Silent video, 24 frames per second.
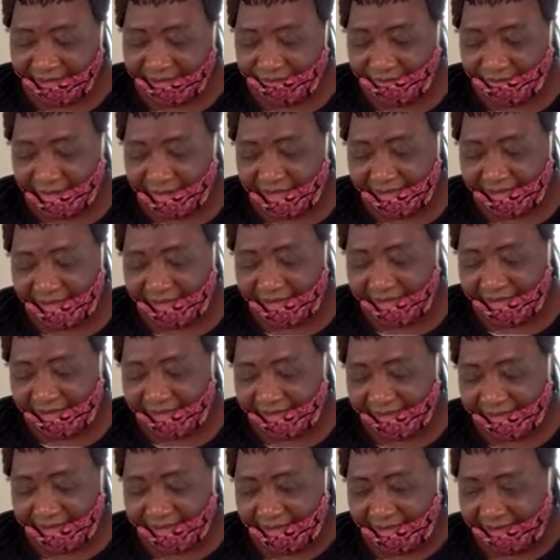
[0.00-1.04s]
the way
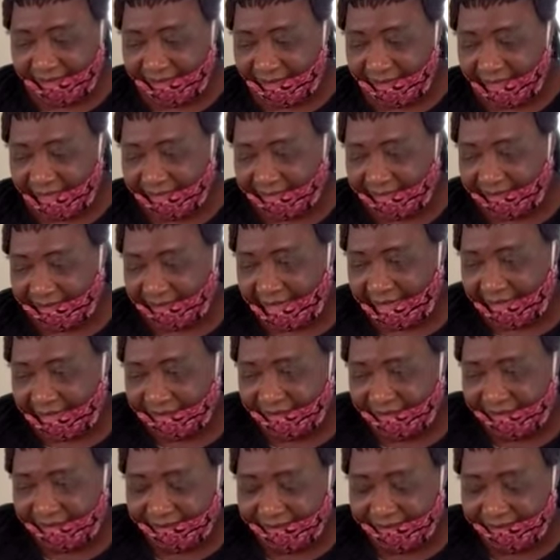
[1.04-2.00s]
they start